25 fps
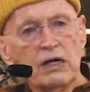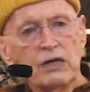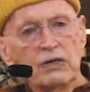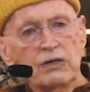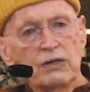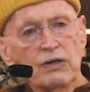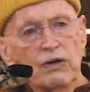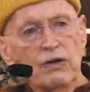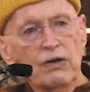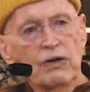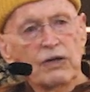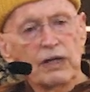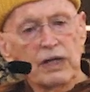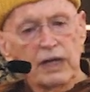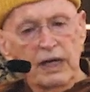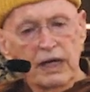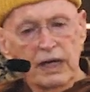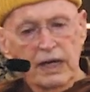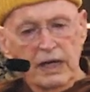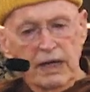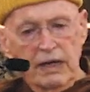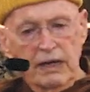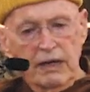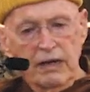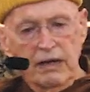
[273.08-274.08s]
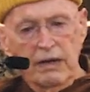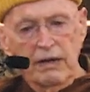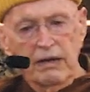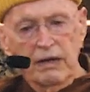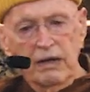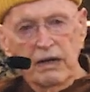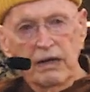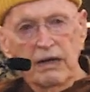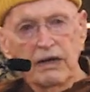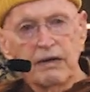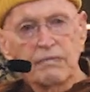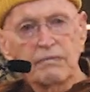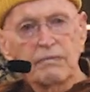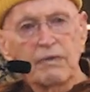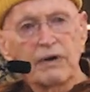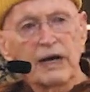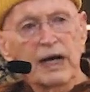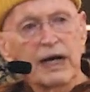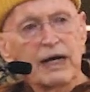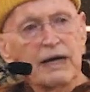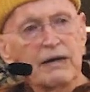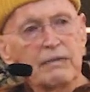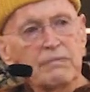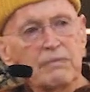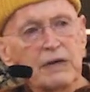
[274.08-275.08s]
So in
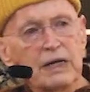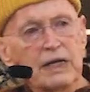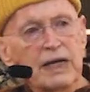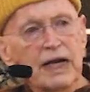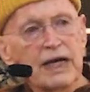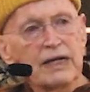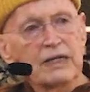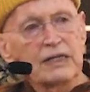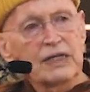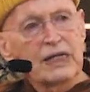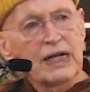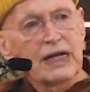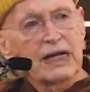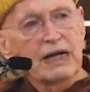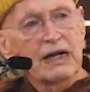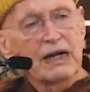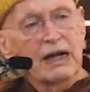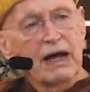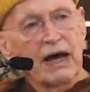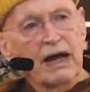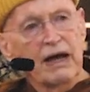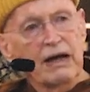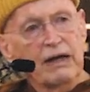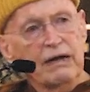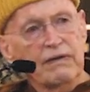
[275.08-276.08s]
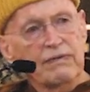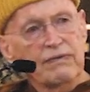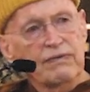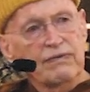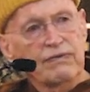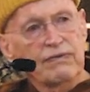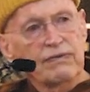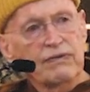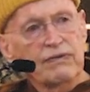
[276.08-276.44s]
my monastic life,